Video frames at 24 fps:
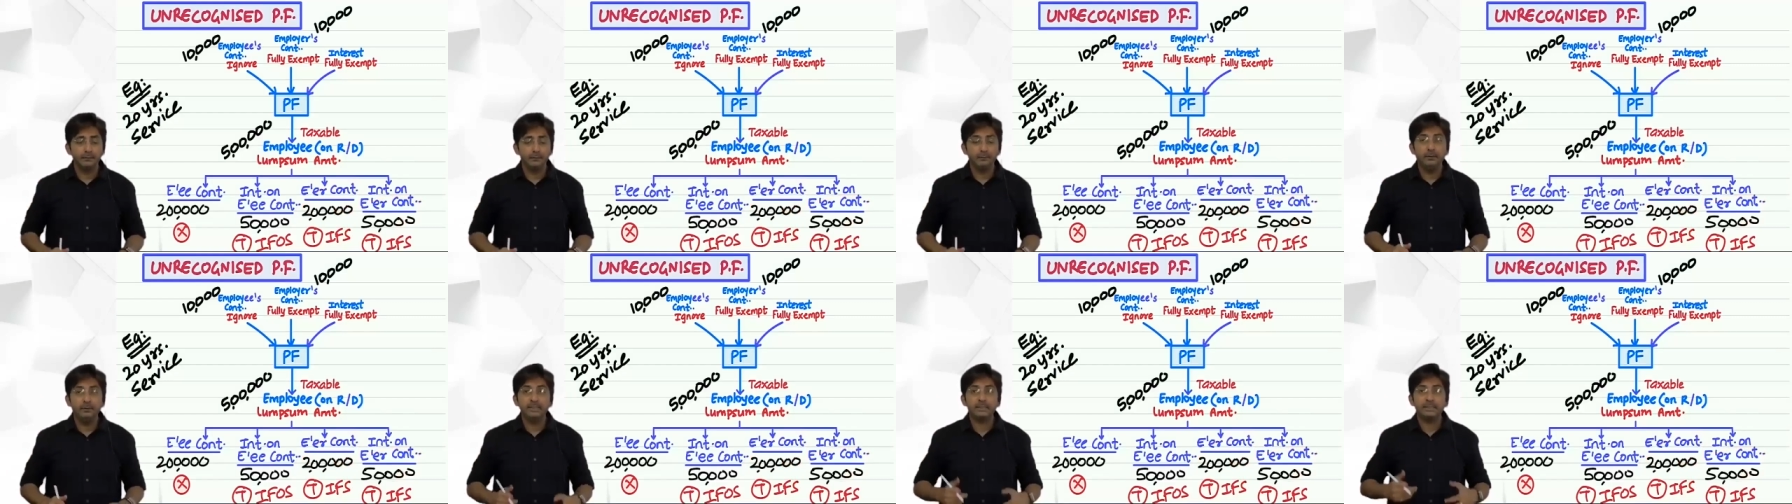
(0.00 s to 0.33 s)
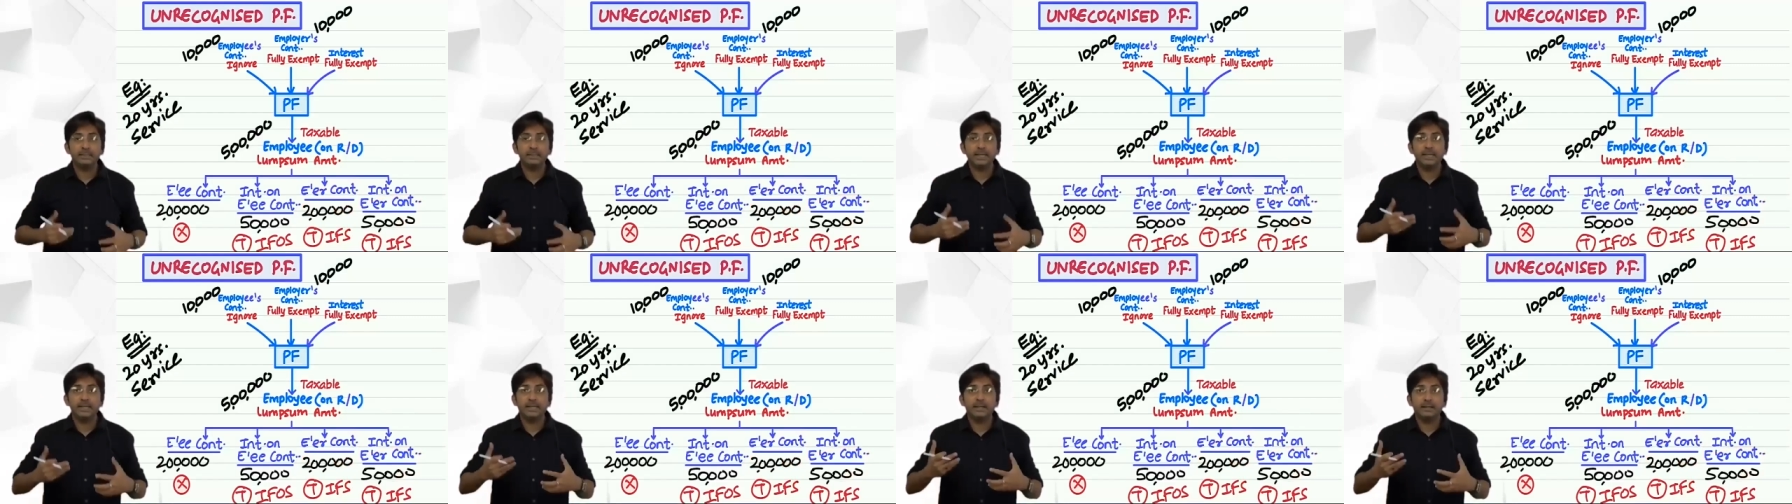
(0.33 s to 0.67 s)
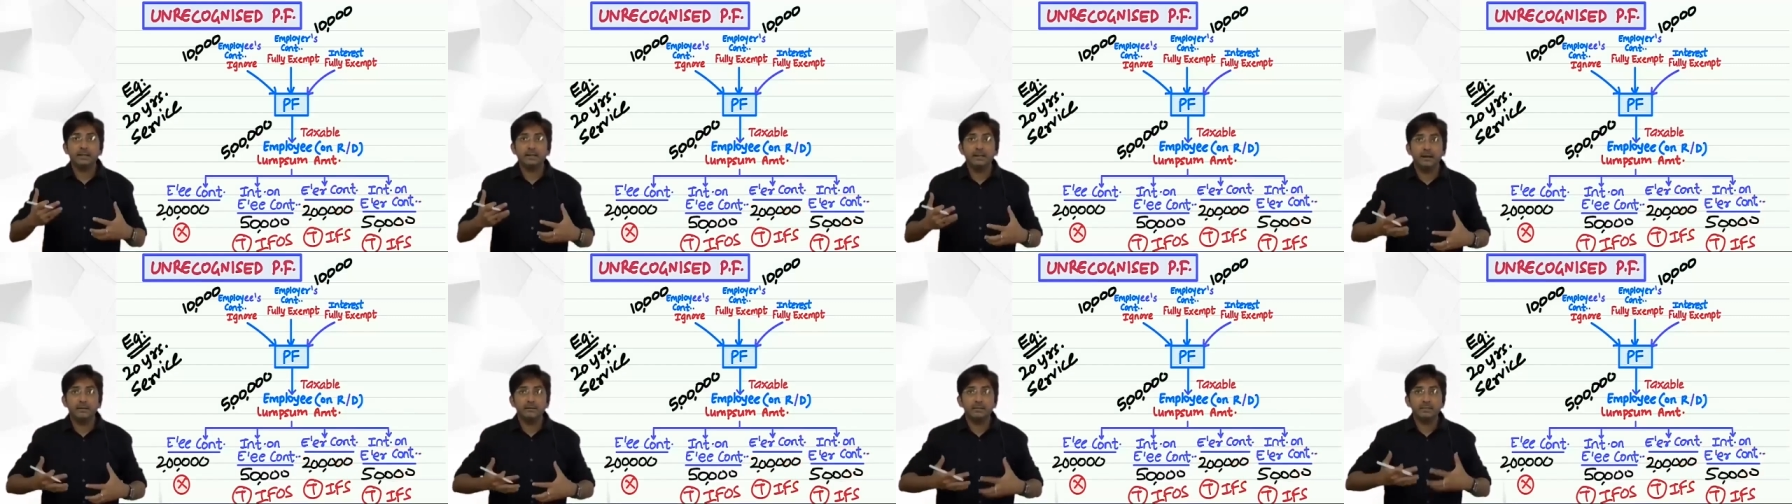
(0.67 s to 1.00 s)
We say
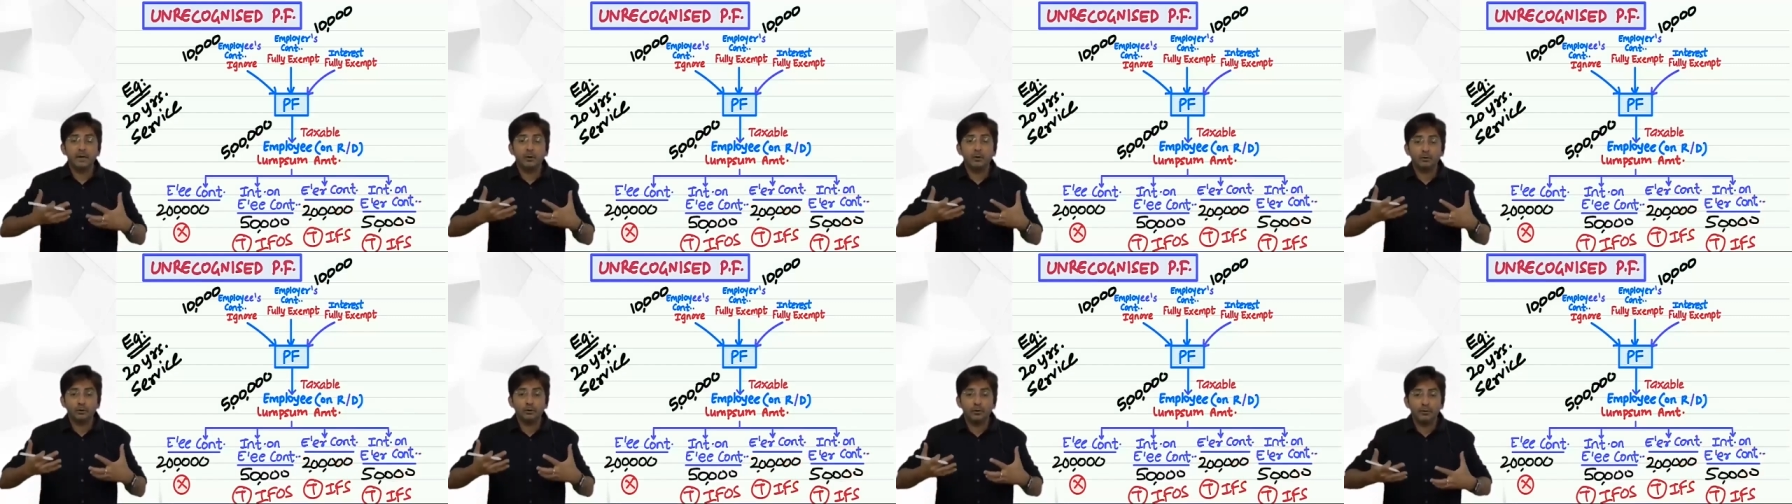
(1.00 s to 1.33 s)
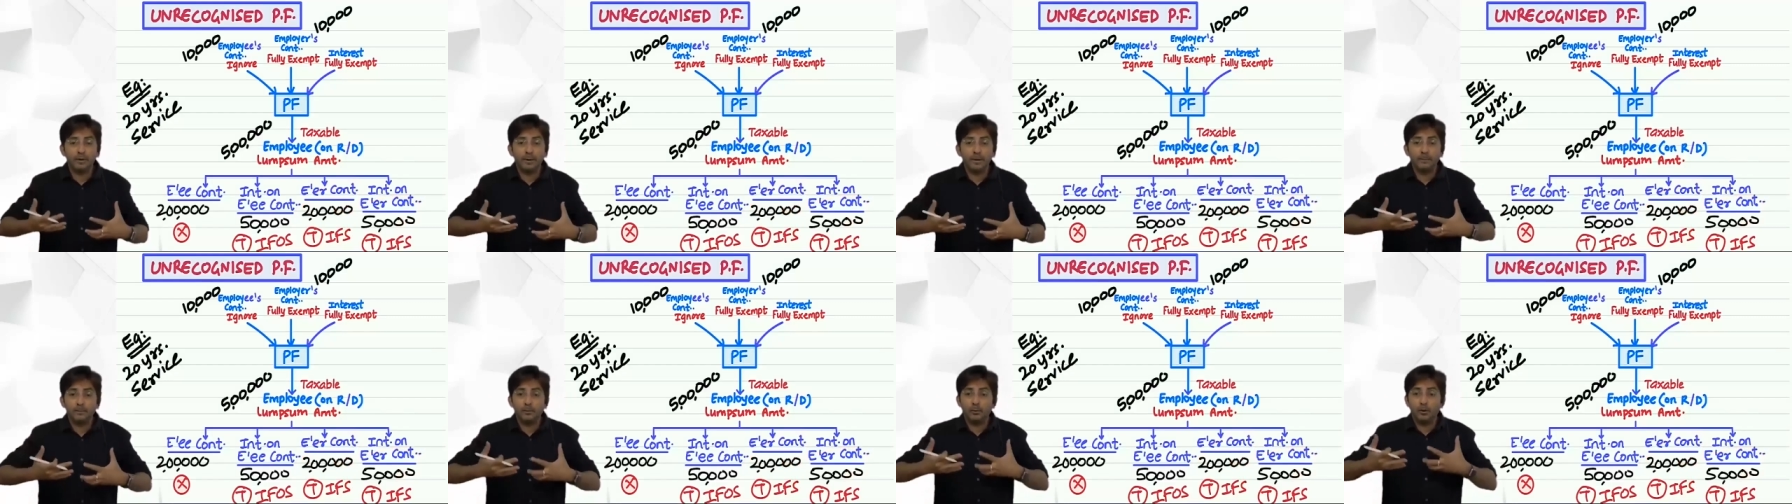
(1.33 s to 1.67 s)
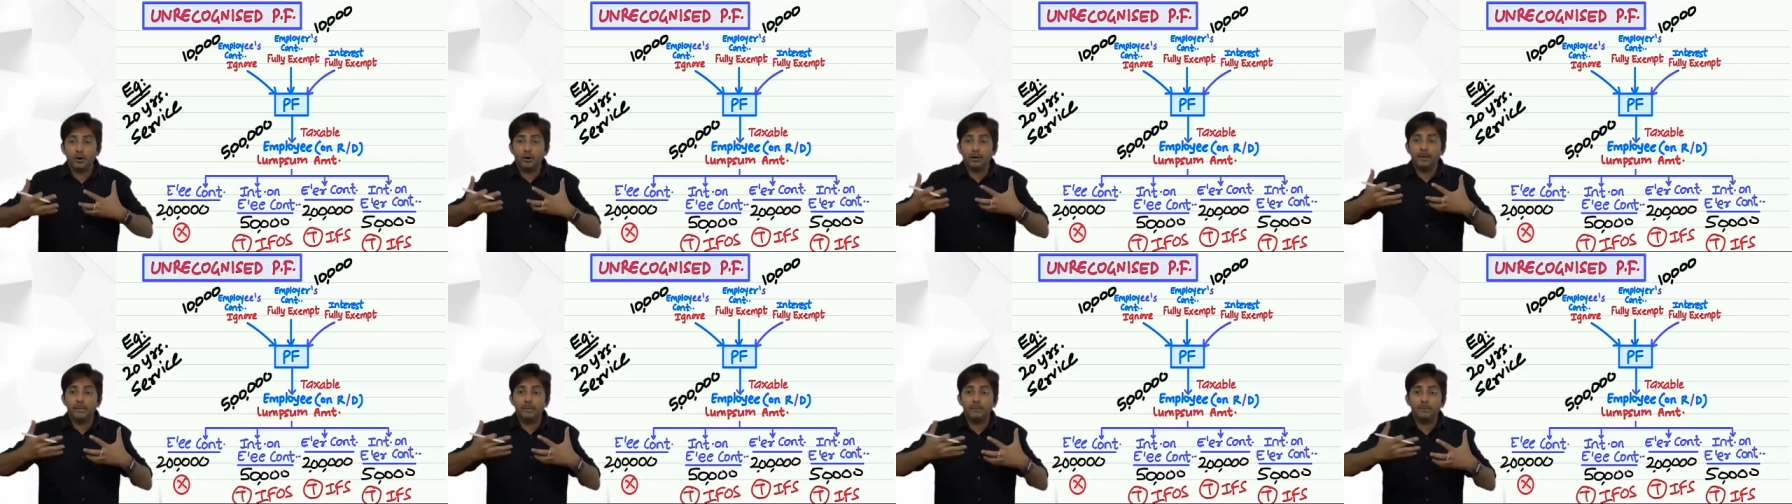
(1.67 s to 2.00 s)
it comes out of
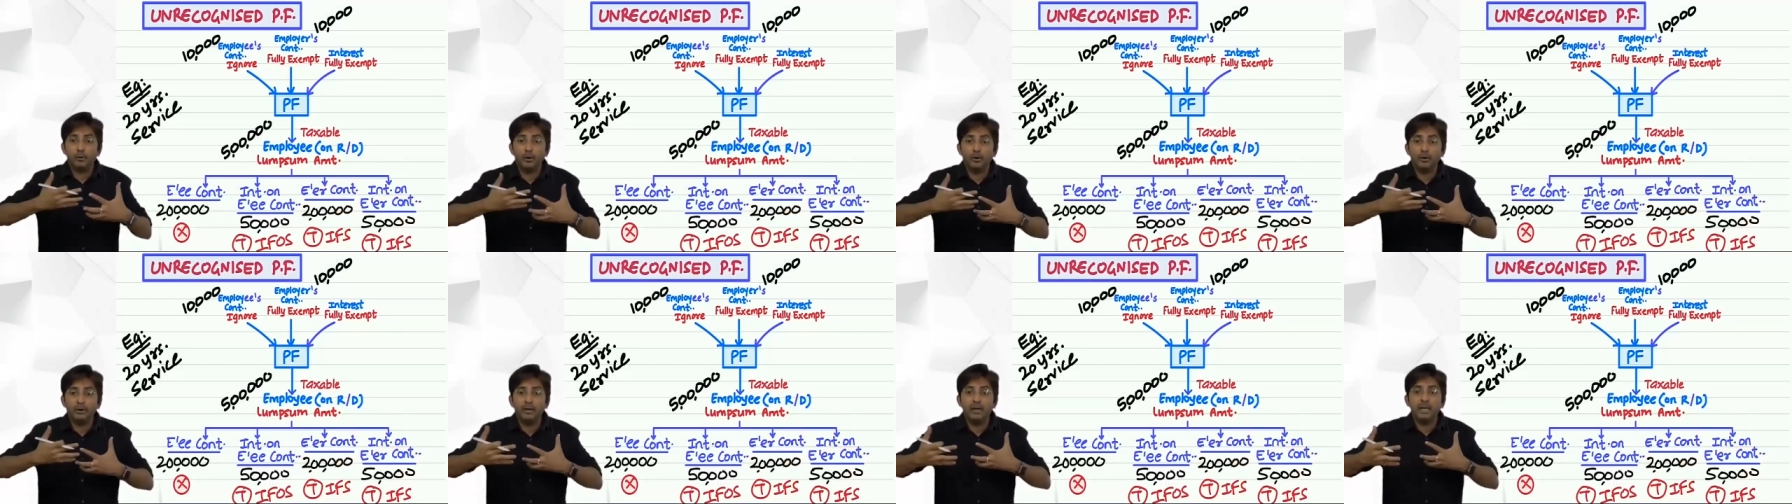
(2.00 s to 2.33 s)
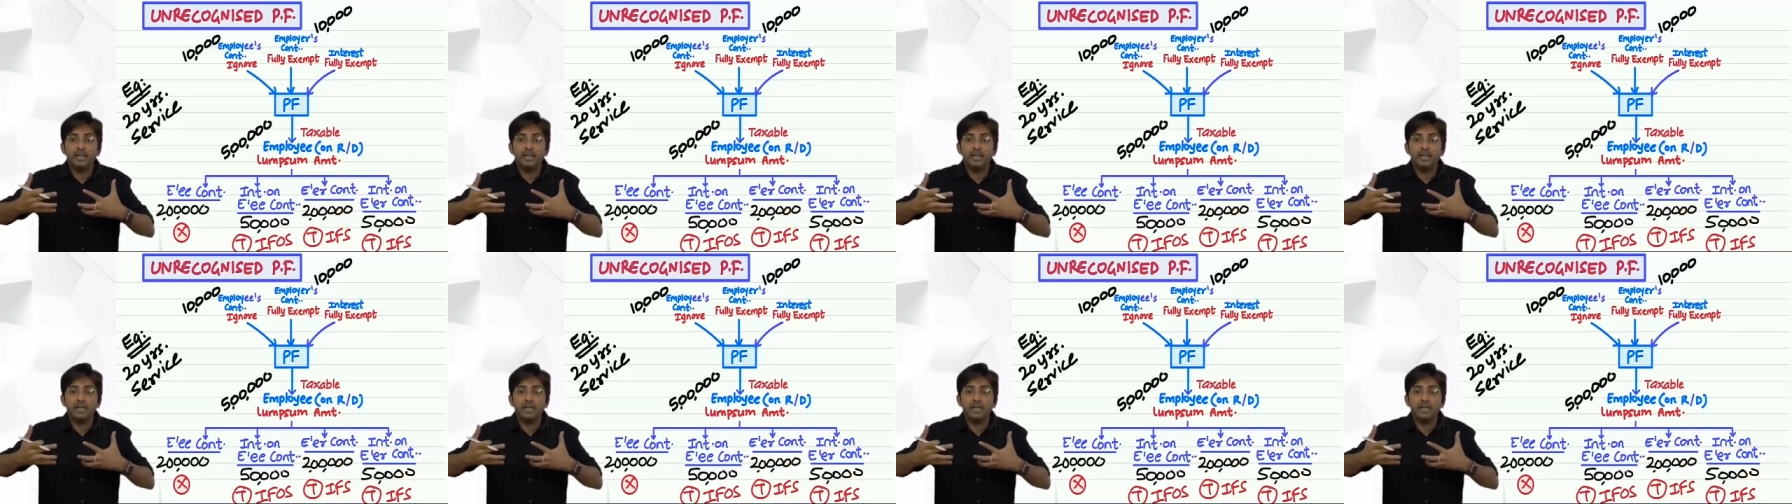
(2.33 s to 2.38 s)
employer-employee